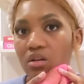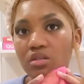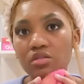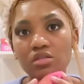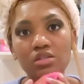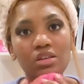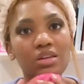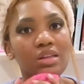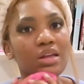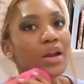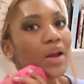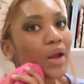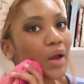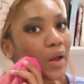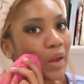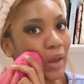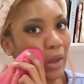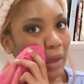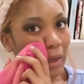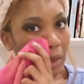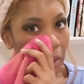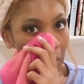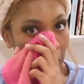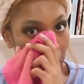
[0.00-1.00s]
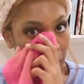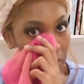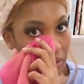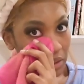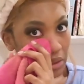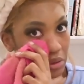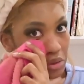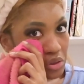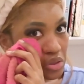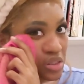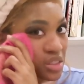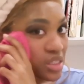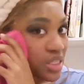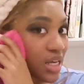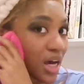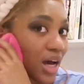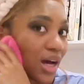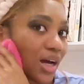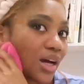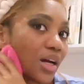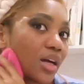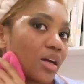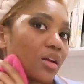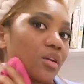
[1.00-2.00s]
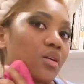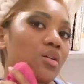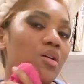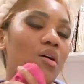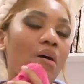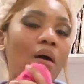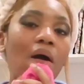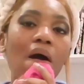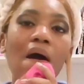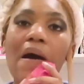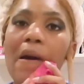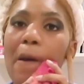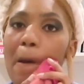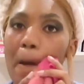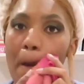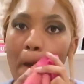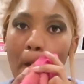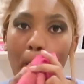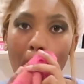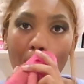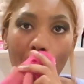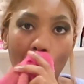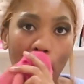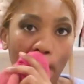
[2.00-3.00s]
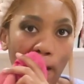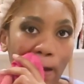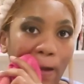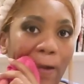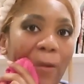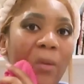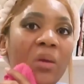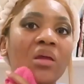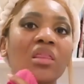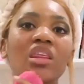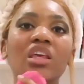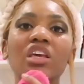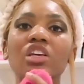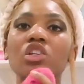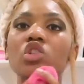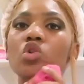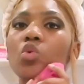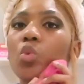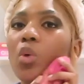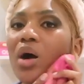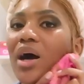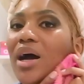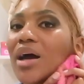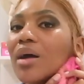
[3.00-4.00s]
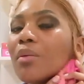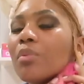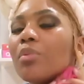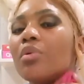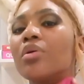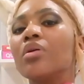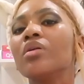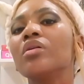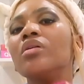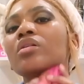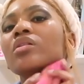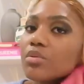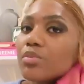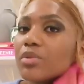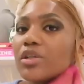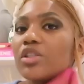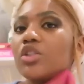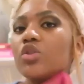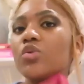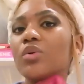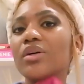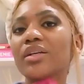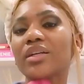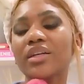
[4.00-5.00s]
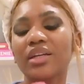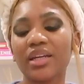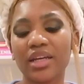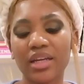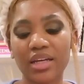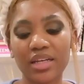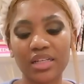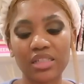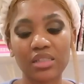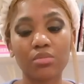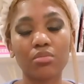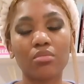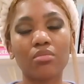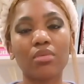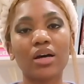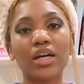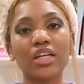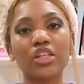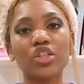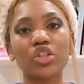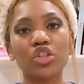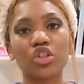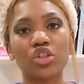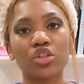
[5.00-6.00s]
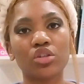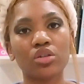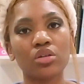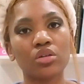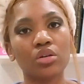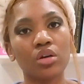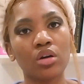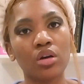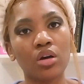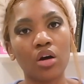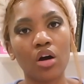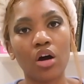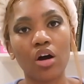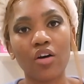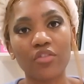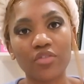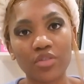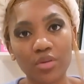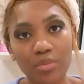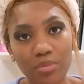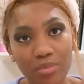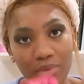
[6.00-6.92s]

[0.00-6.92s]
so that I get a clean side with each wipe, but you want to get as much of the